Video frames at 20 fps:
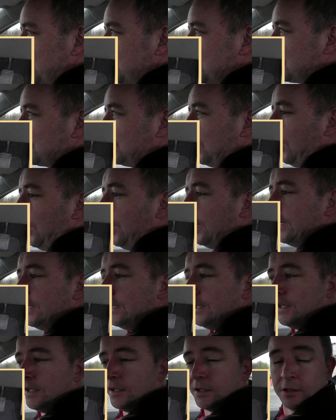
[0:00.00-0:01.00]
just
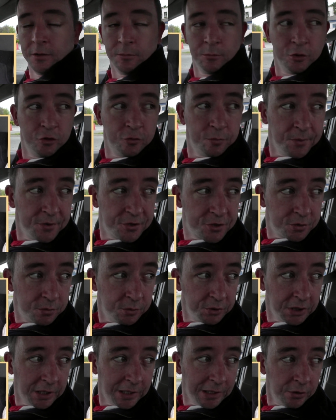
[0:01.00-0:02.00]
tiny little movements
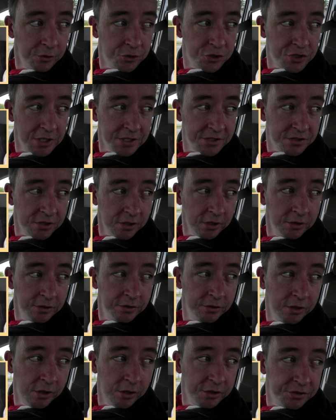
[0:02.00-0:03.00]
with the clutch, that's all.
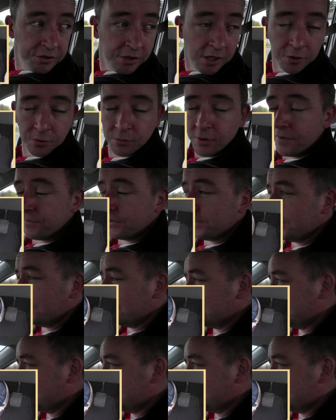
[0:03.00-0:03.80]
Not, not revving,